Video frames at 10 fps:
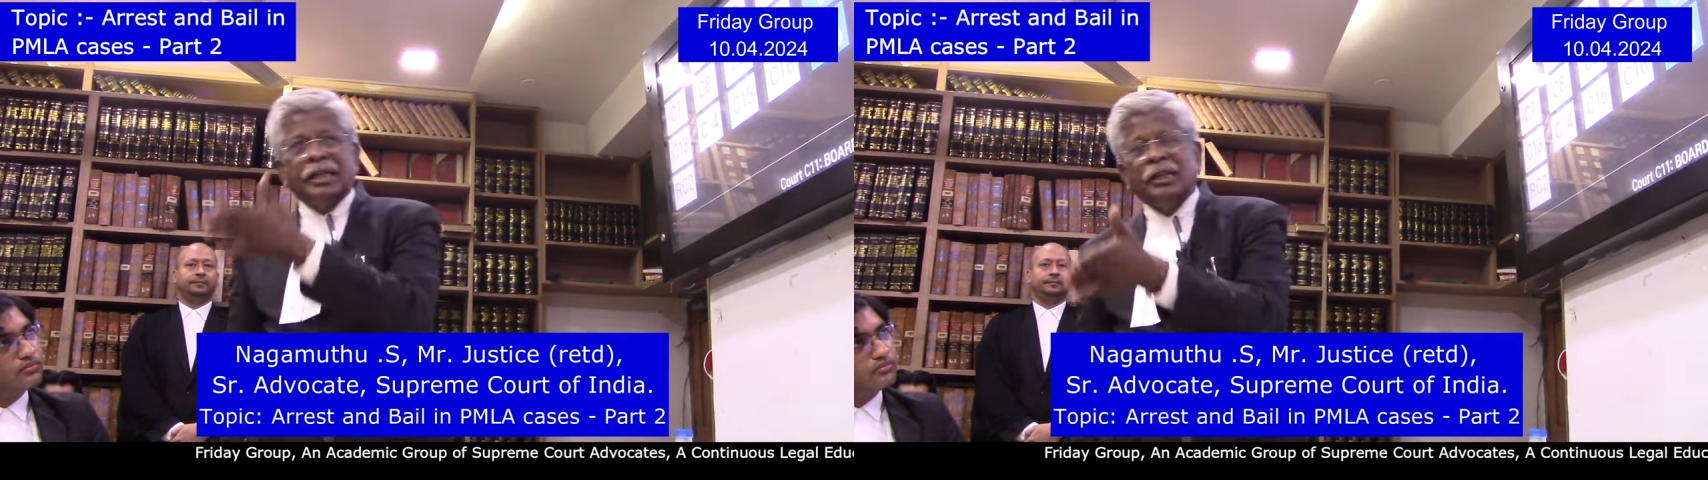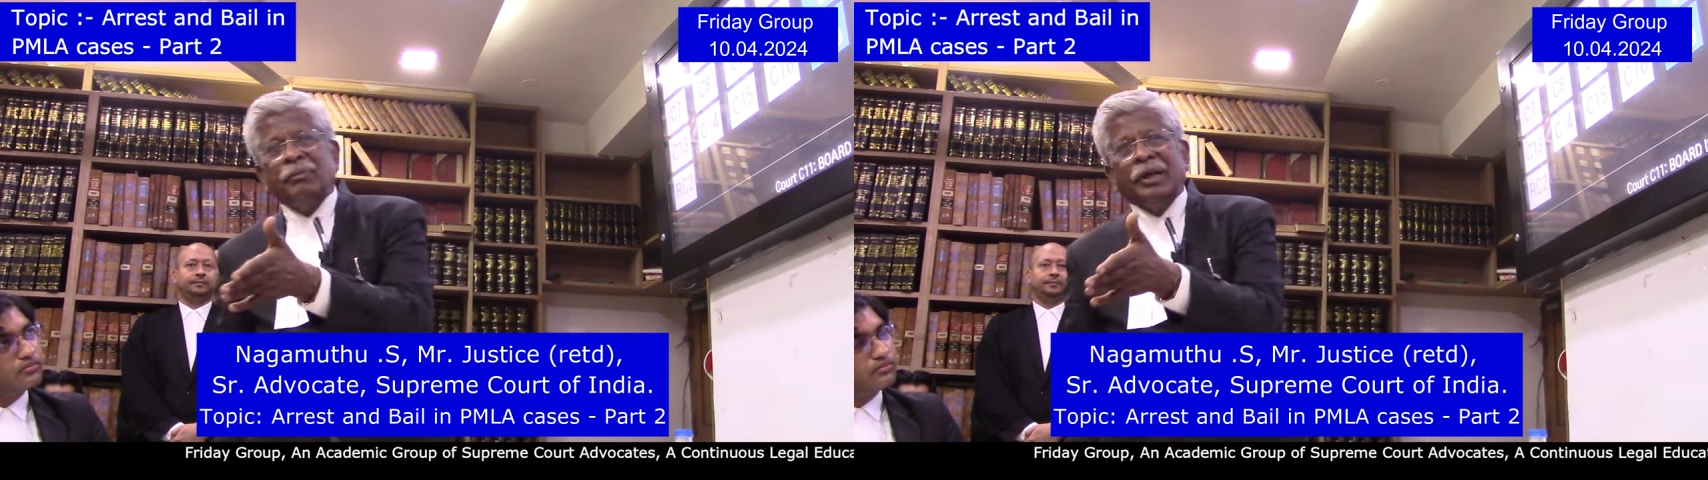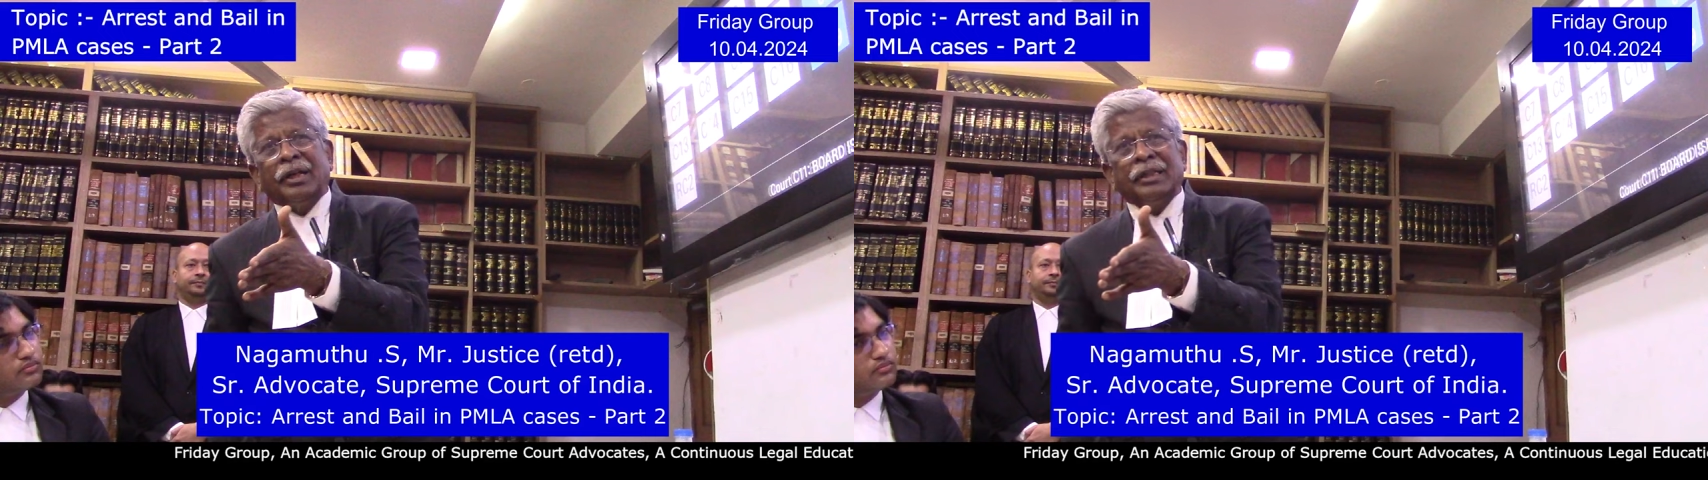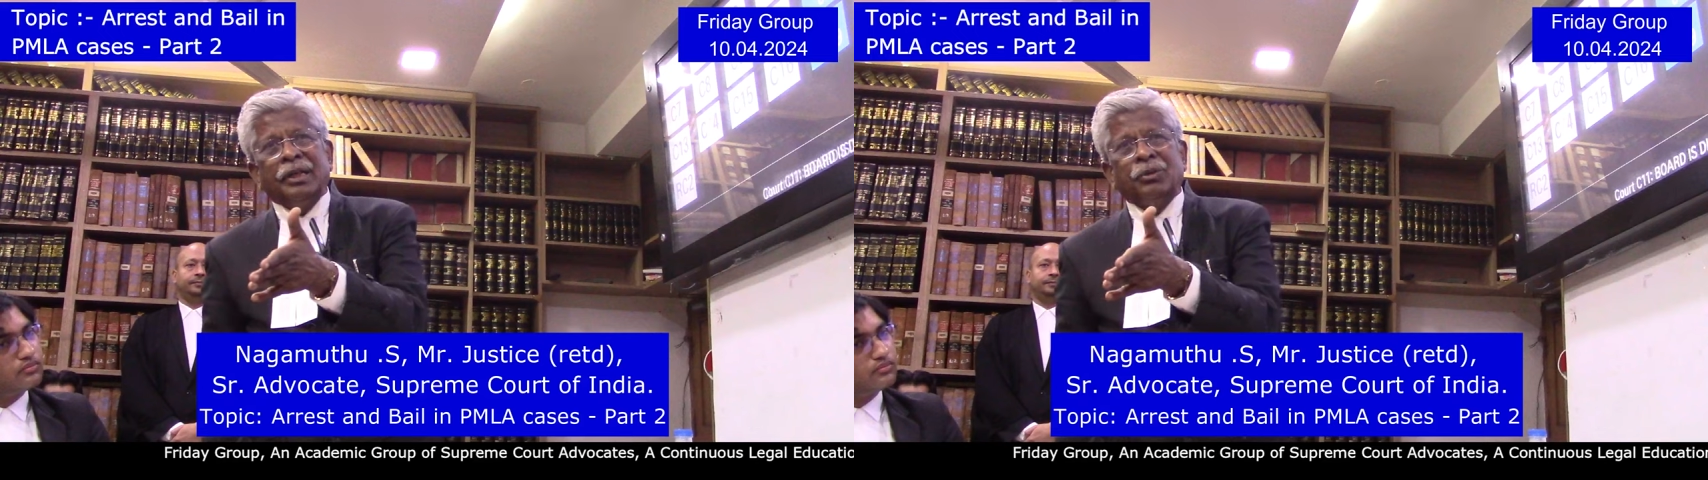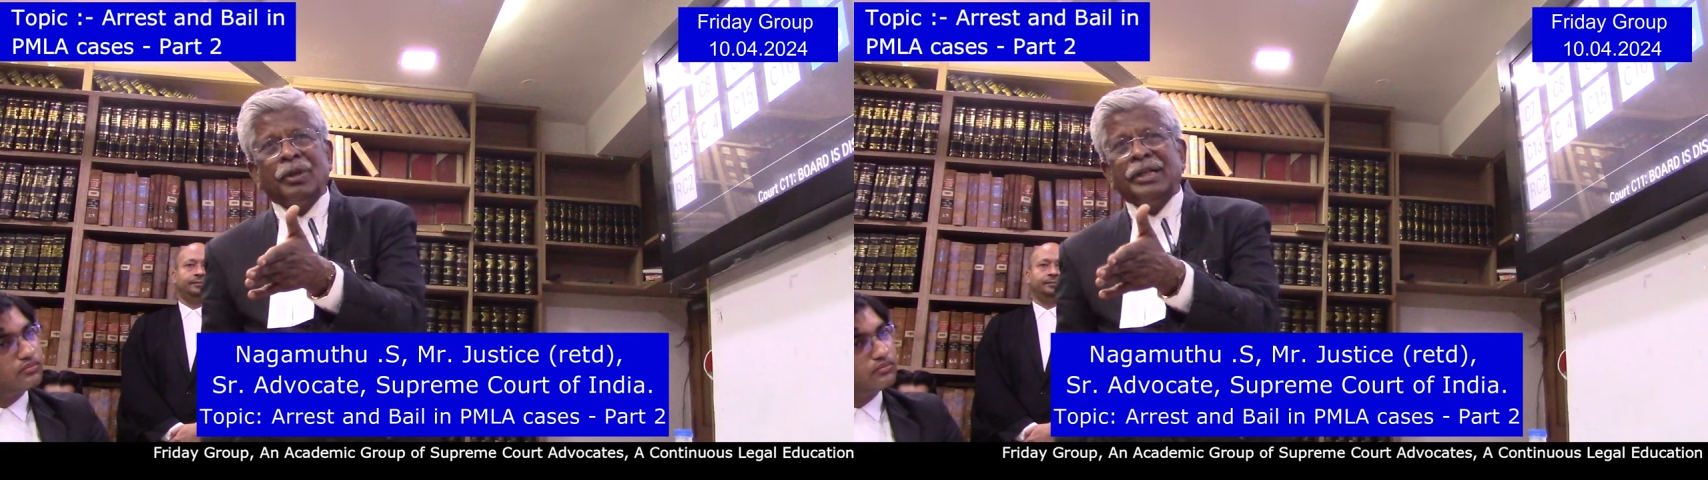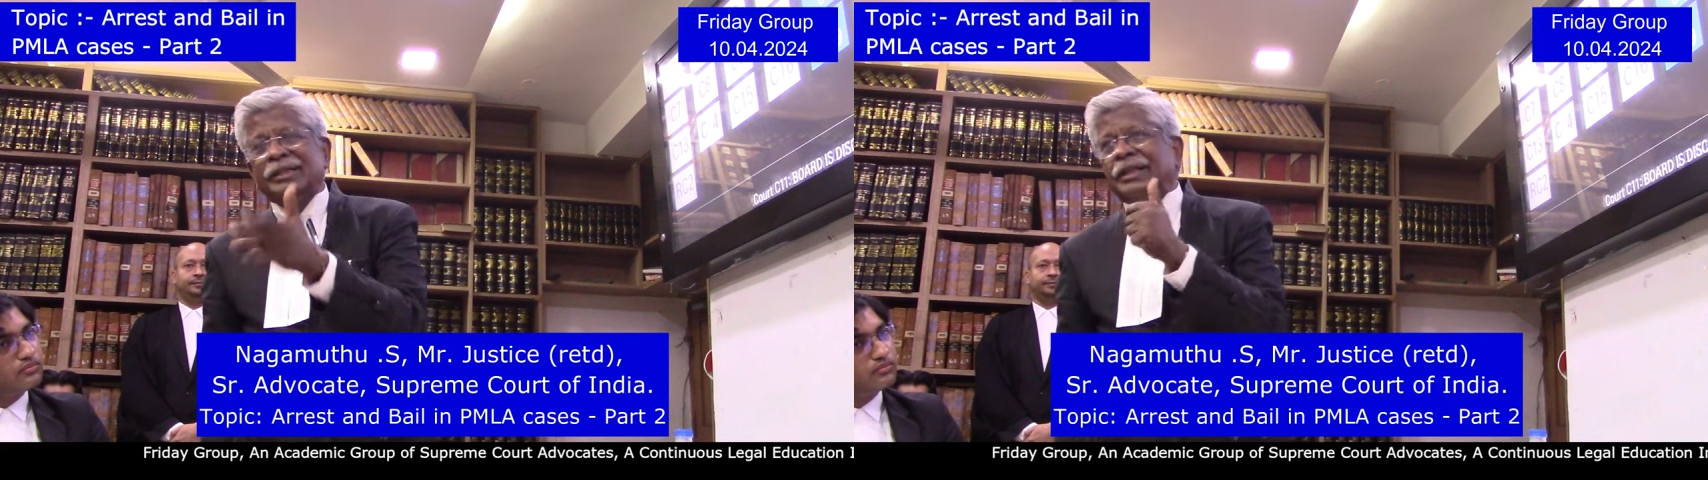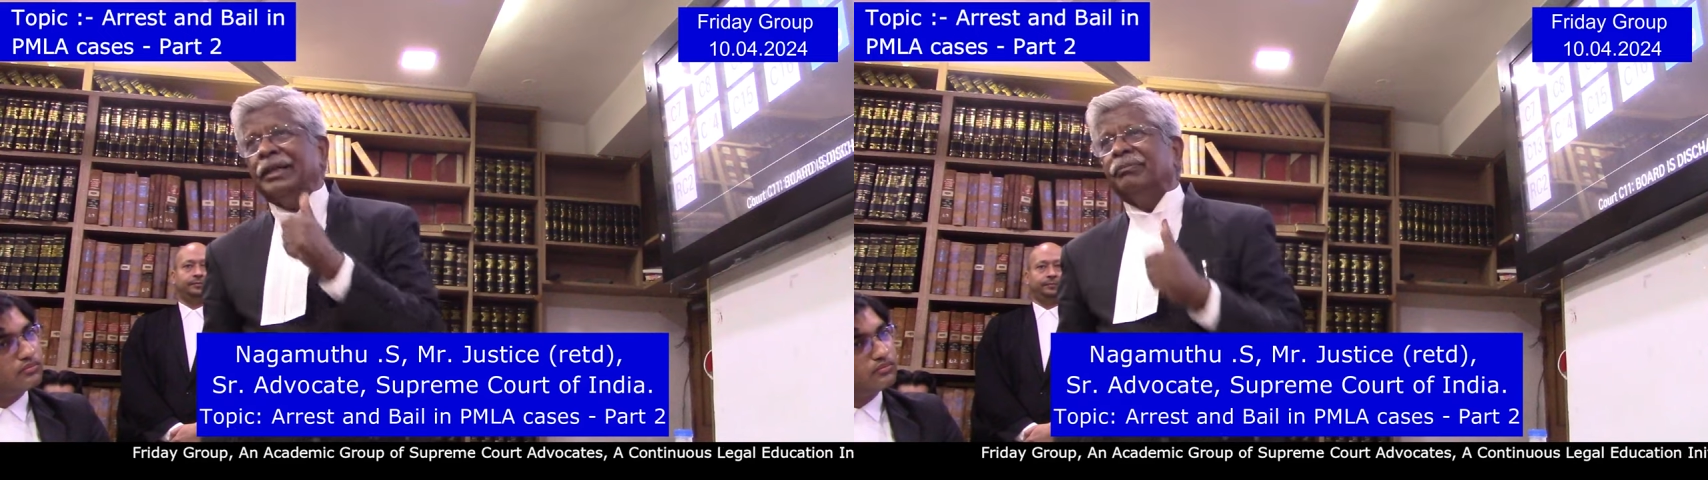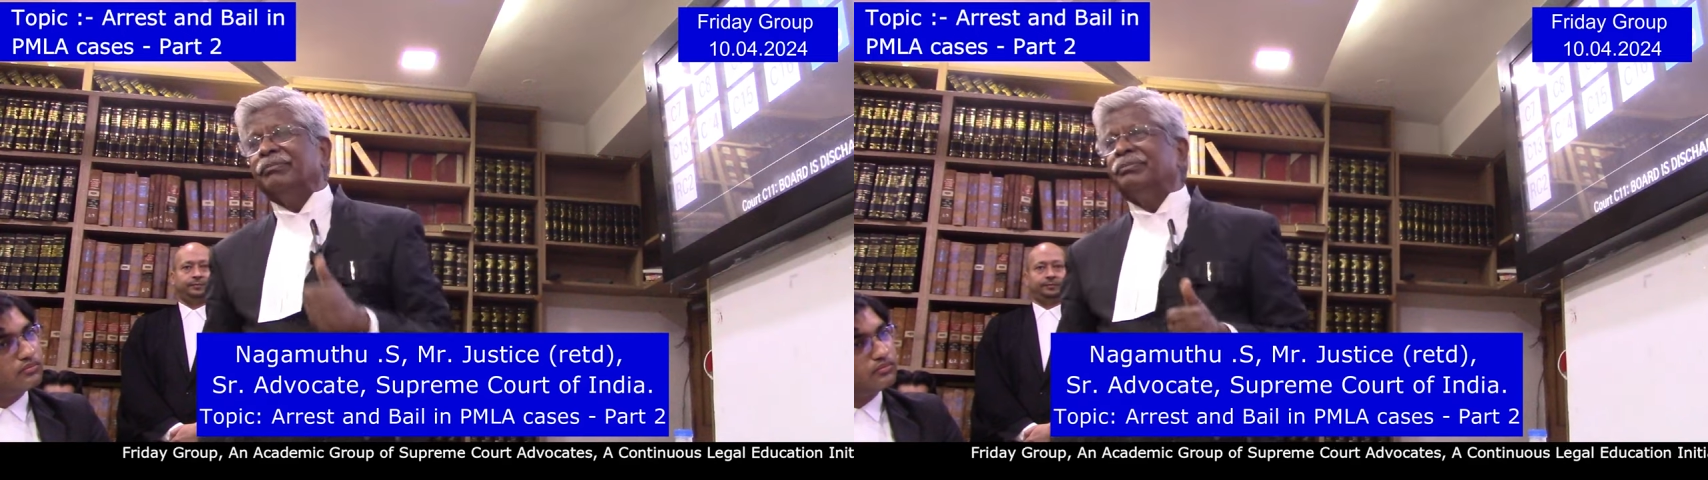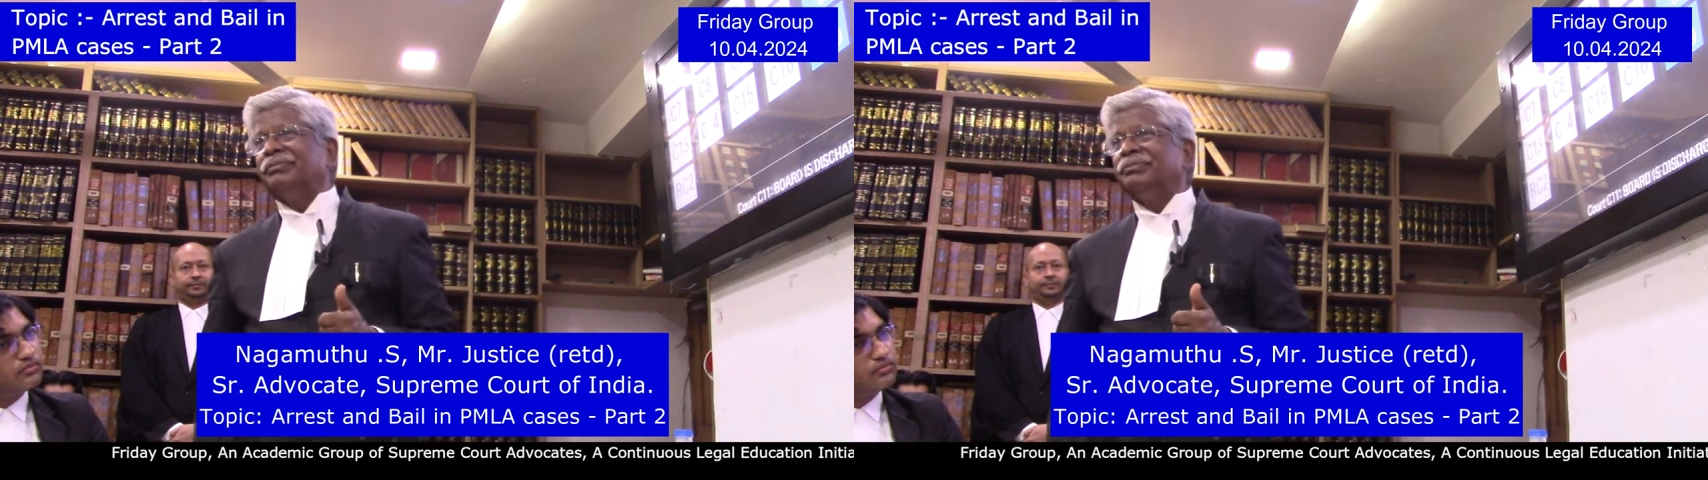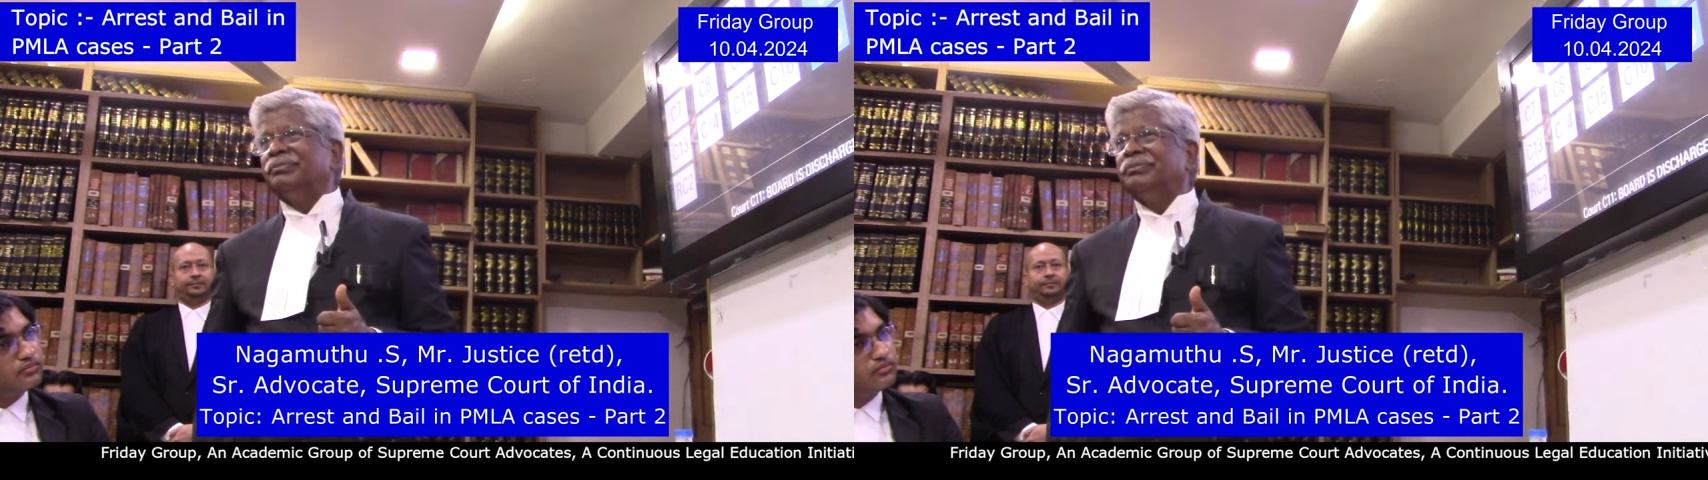It is not hit by Article
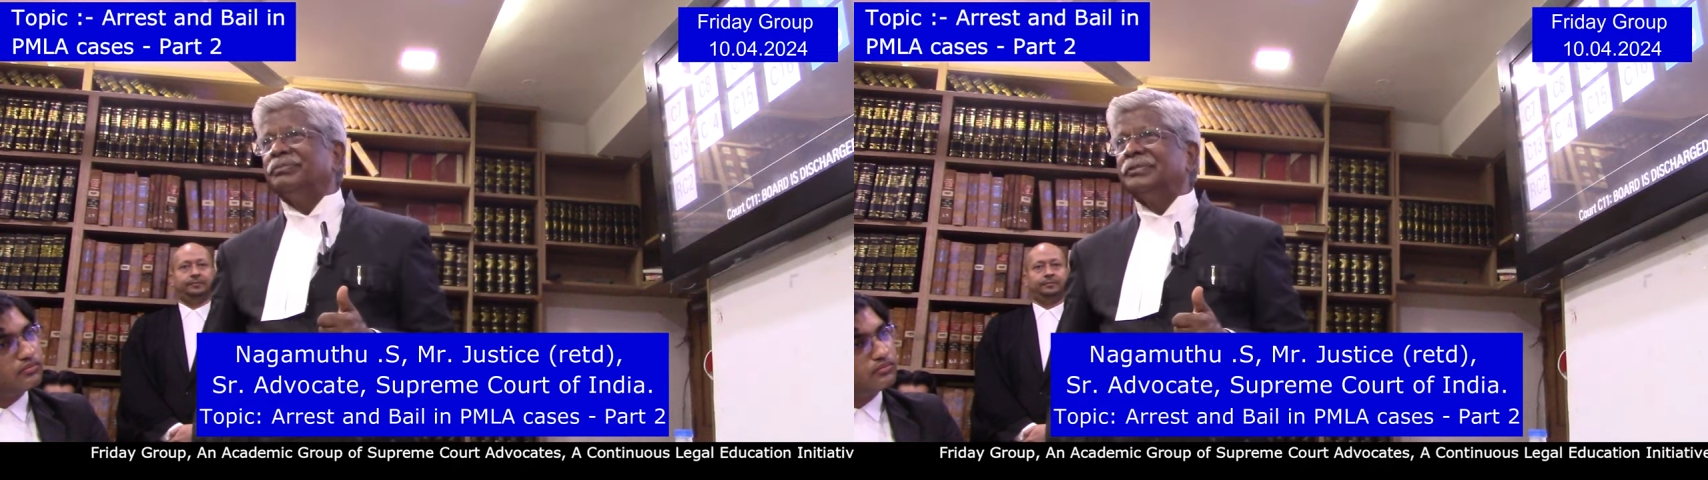23.